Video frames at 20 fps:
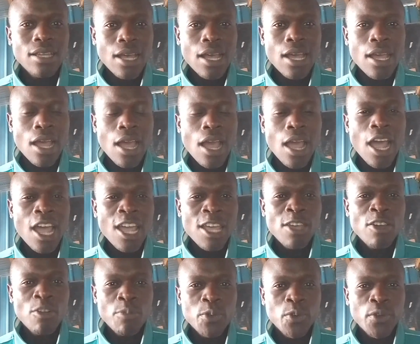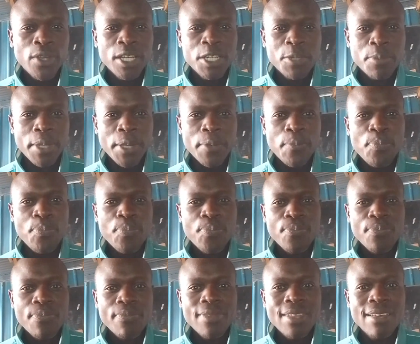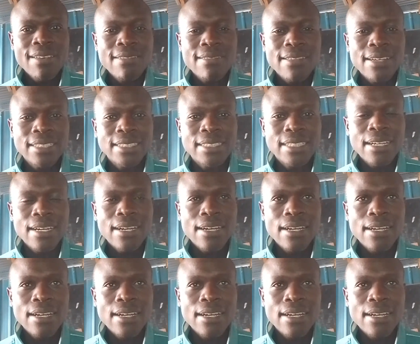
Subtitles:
I hope you get me. That